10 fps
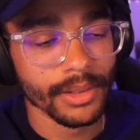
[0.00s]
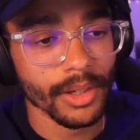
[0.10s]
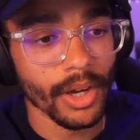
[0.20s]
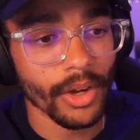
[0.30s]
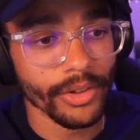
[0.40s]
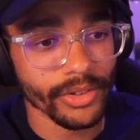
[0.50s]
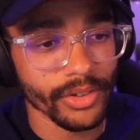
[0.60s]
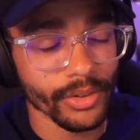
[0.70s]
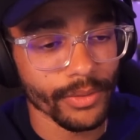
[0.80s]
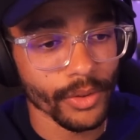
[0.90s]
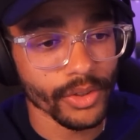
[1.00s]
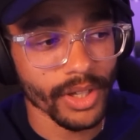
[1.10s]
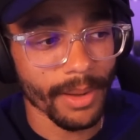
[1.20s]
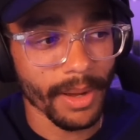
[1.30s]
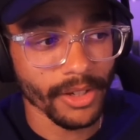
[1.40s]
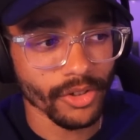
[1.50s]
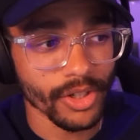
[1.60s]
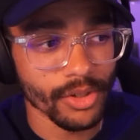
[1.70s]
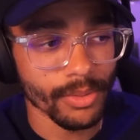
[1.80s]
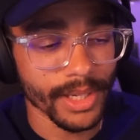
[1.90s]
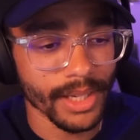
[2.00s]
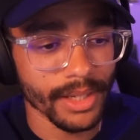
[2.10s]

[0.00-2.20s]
Oh, this is their first time actually doing